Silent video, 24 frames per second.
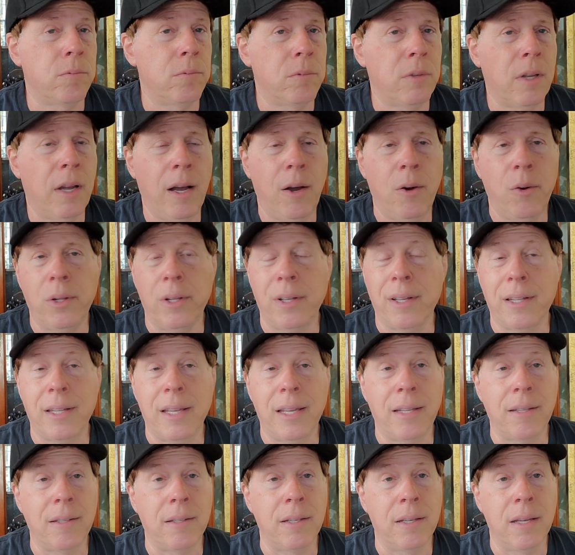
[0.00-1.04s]
towel, and
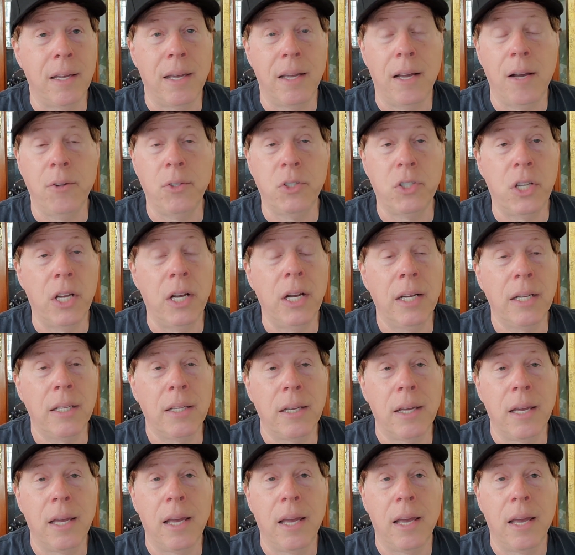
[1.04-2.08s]
then I was done.
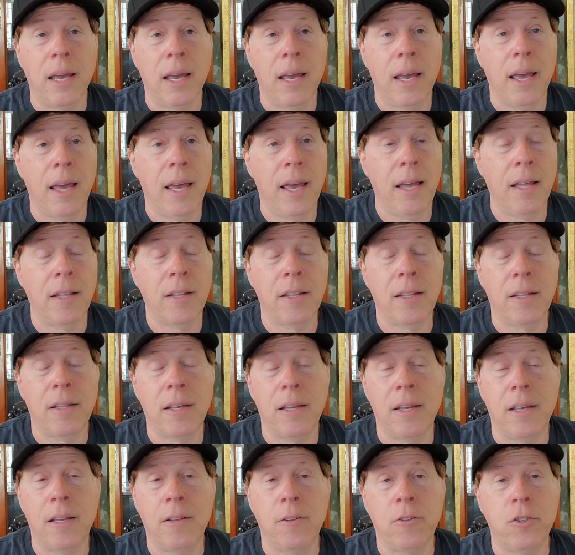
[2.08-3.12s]
And
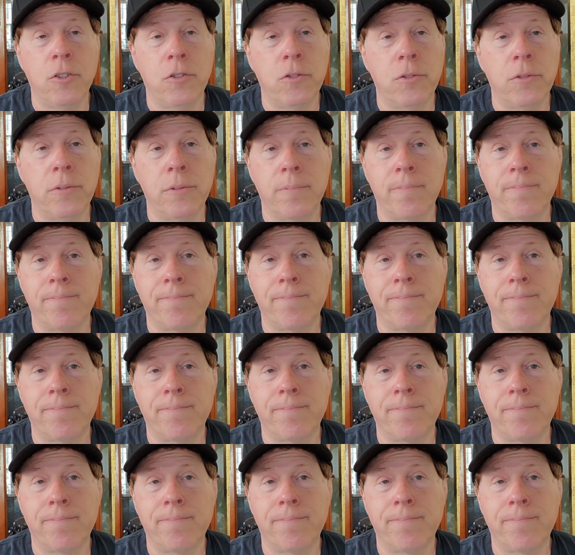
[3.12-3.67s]
it just